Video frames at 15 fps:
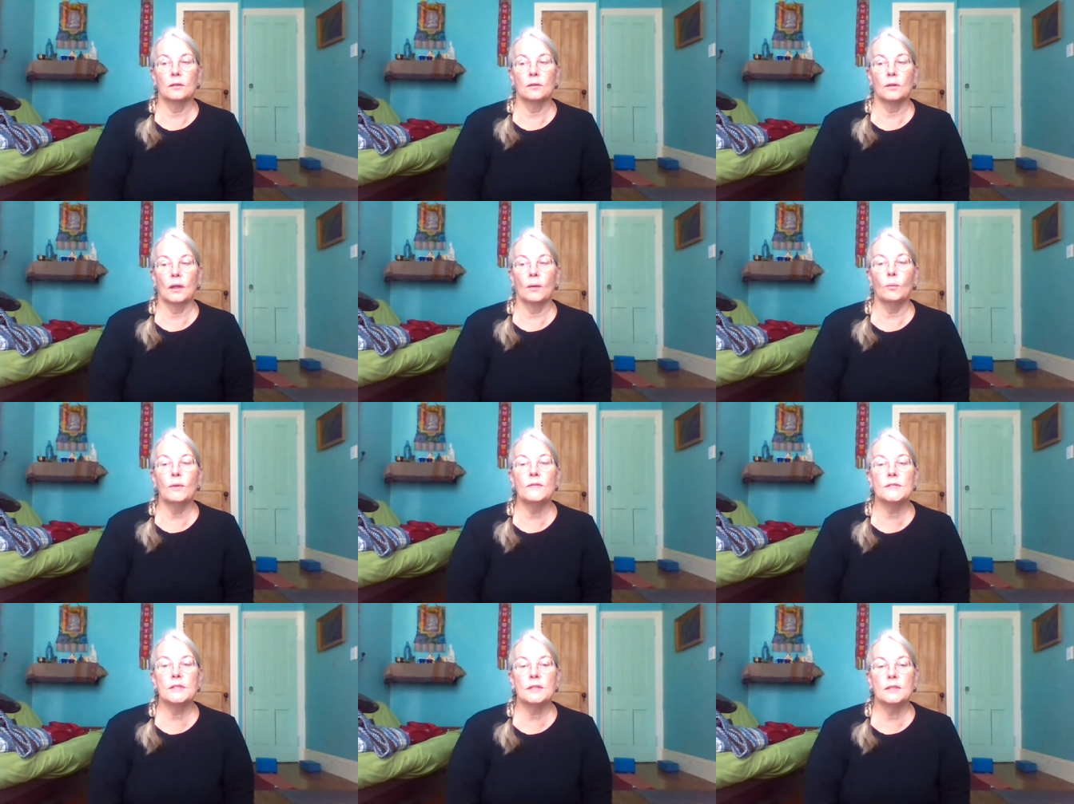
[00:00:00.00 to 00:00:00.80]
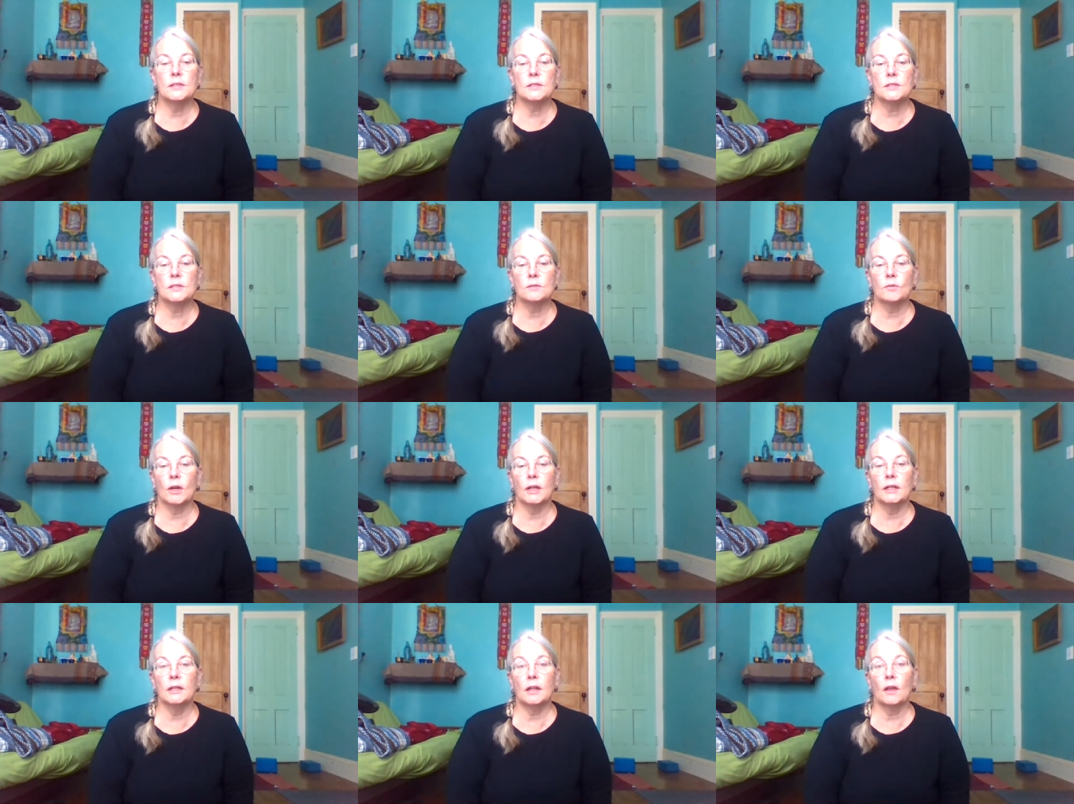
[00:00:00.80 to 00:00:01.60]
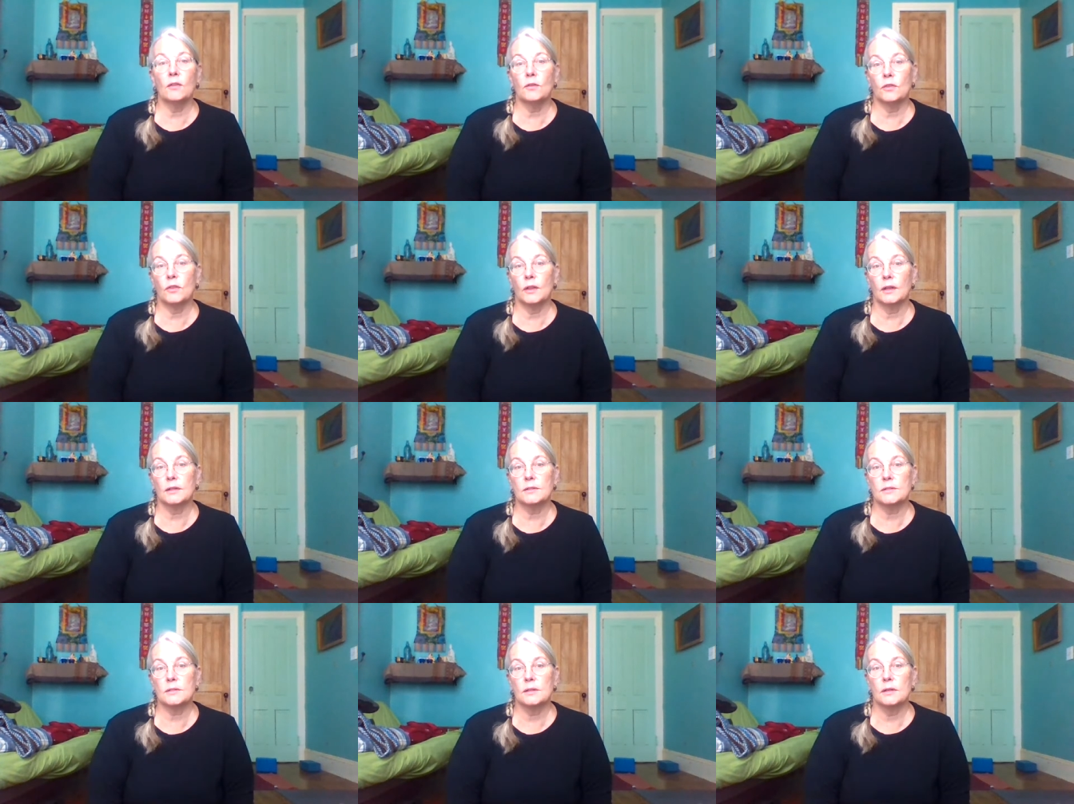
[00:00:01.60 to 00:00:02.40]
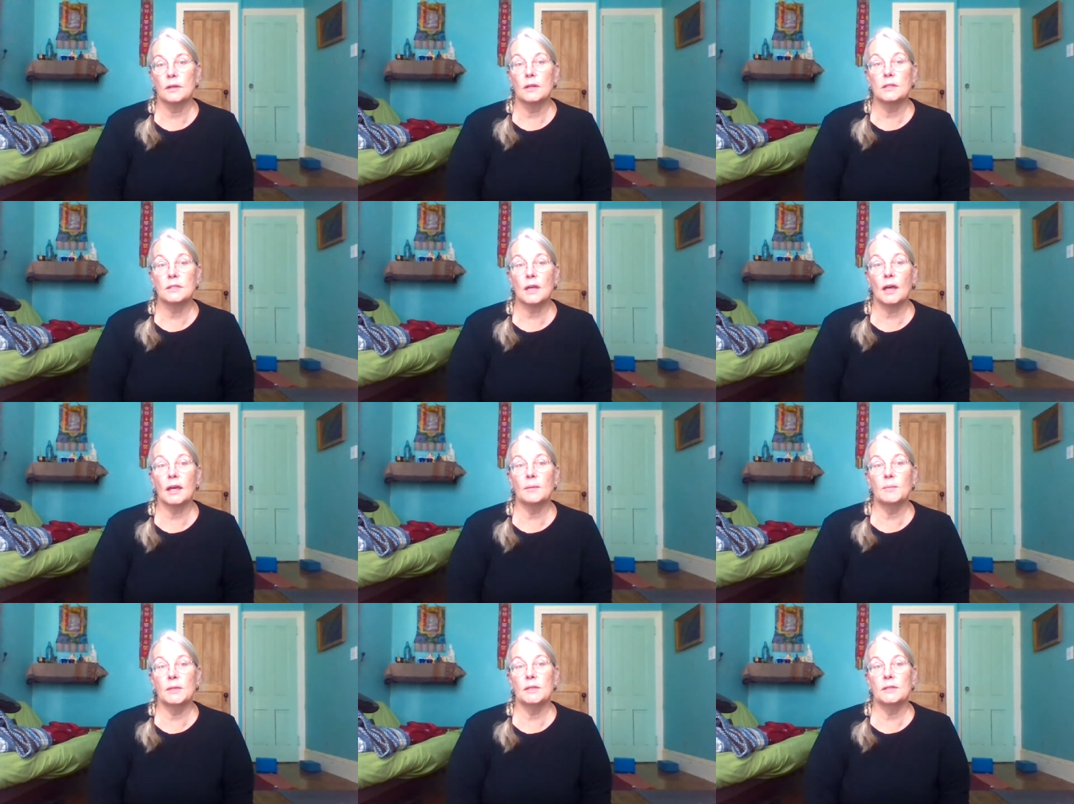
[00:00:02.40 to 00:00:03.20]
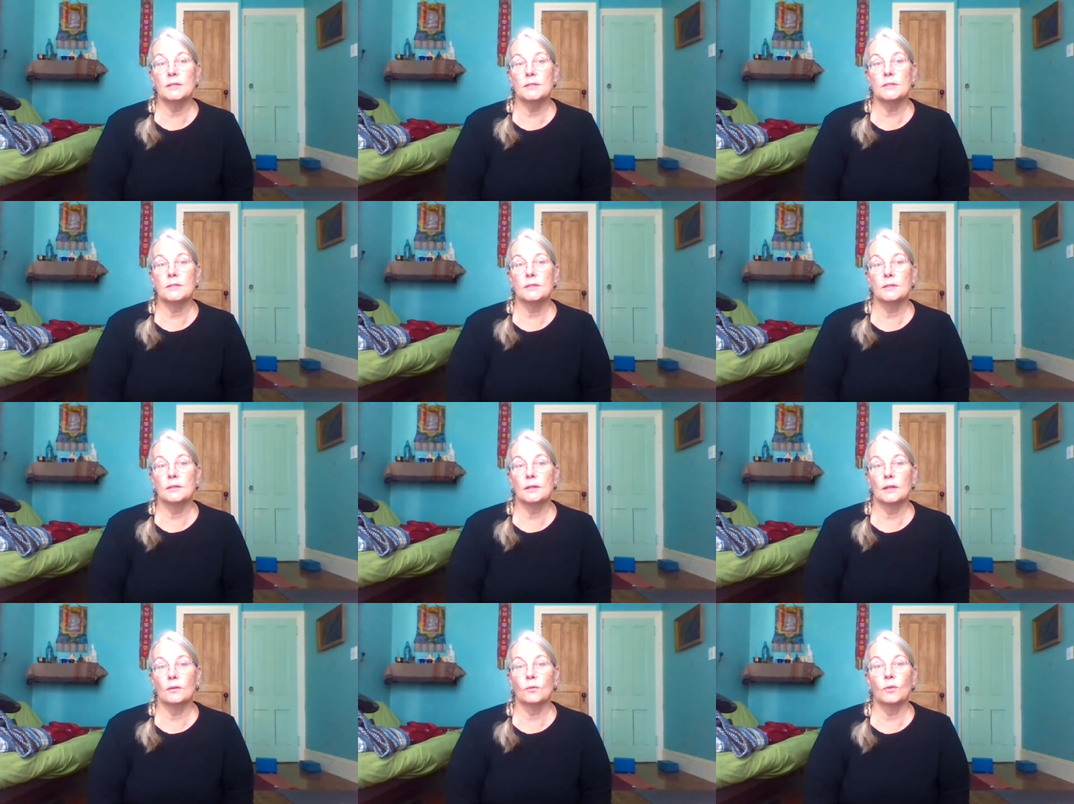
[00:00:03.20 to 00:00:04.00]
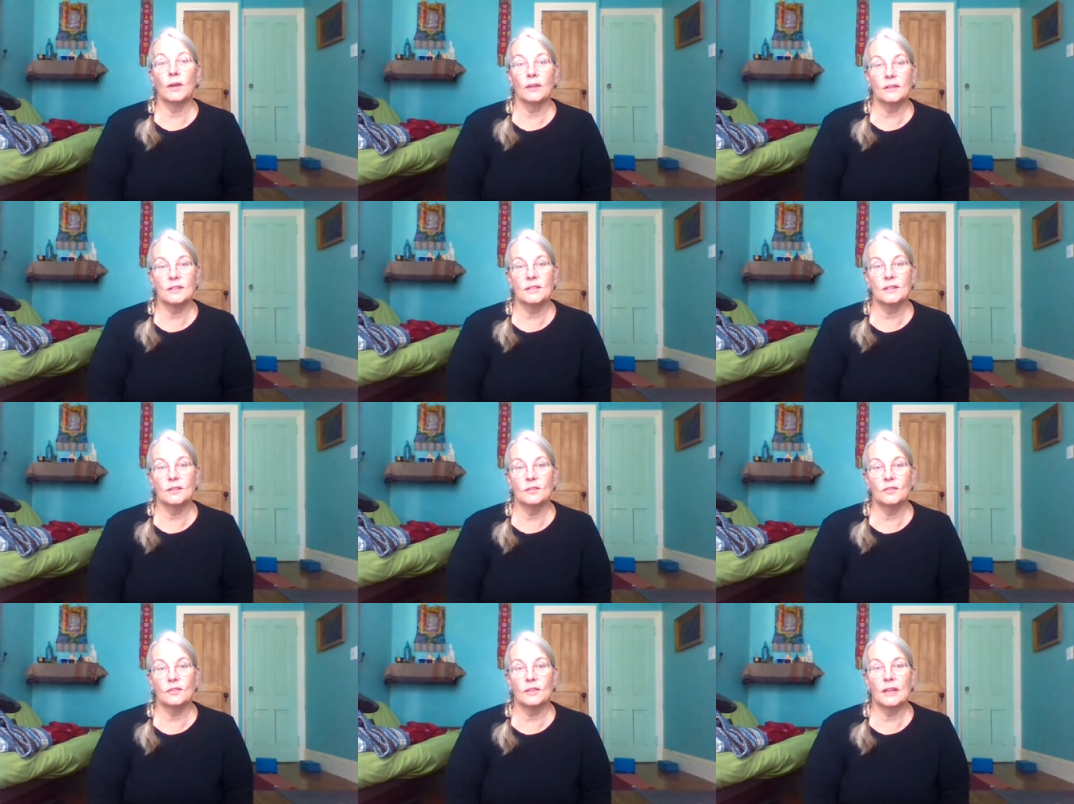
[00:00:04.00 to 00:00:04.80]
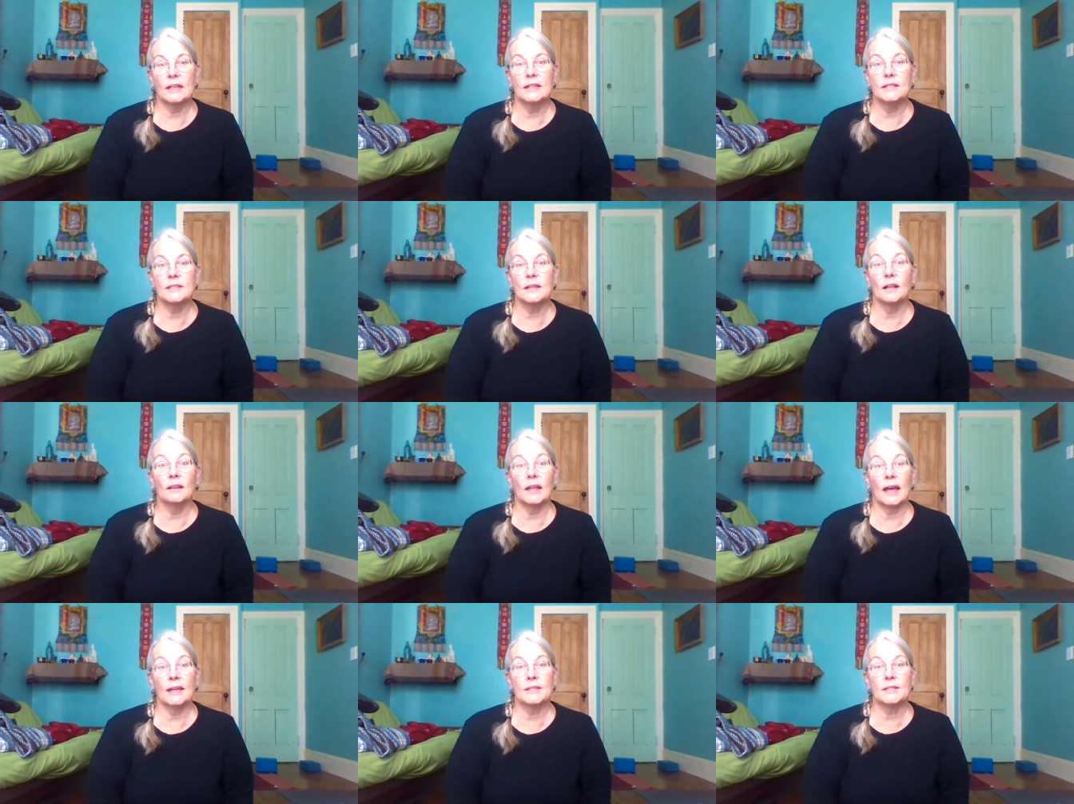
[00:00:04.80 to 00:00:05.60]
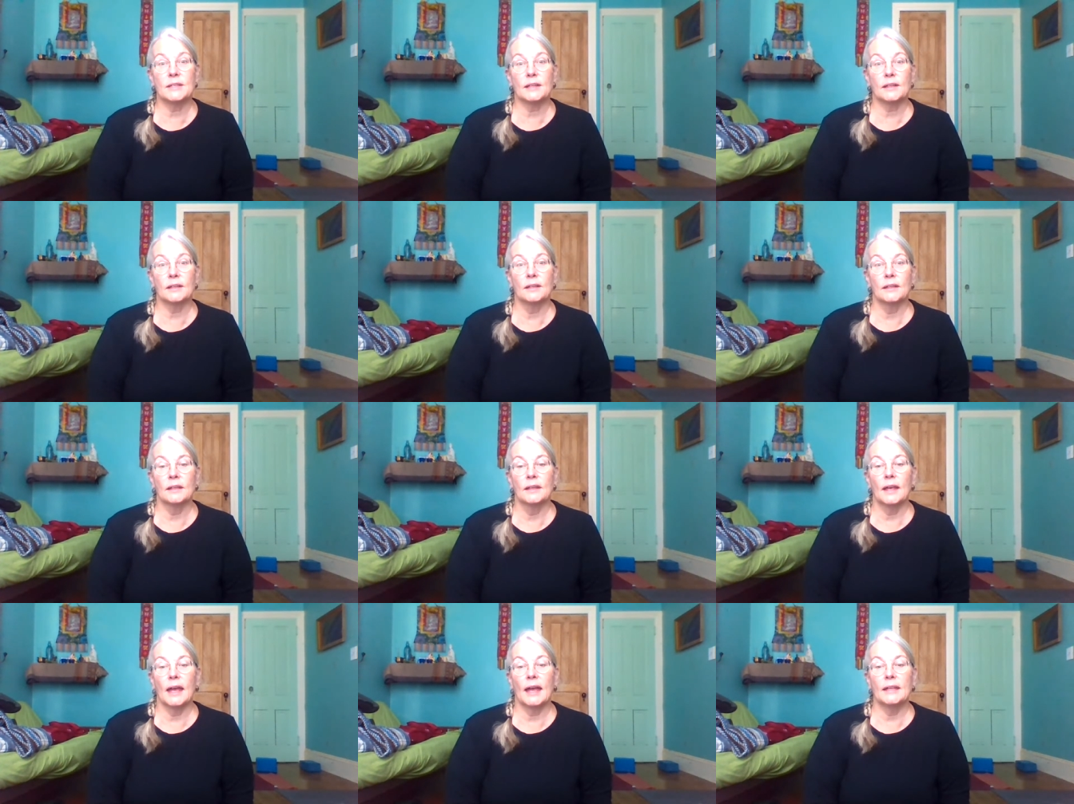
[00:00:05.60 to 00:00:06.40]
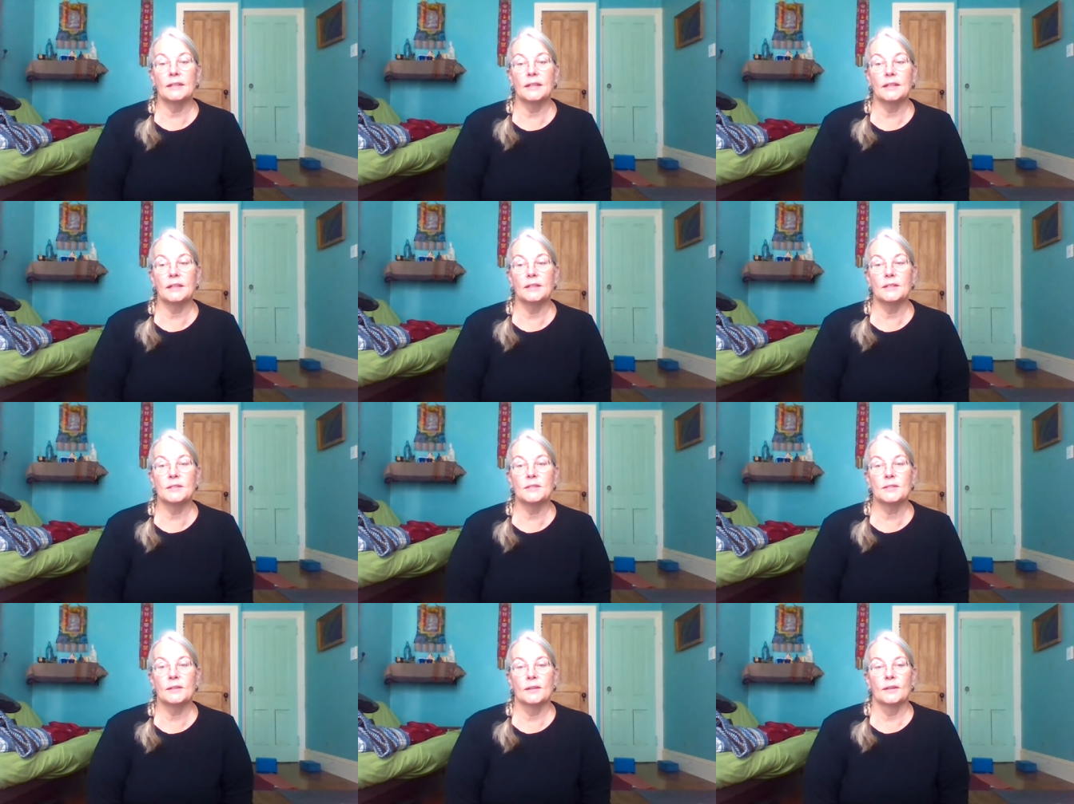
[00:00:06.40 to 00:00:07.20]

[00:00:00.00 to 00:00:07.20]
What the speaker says: and we've seen this right in other things. Time is relative. It is elastic, and it is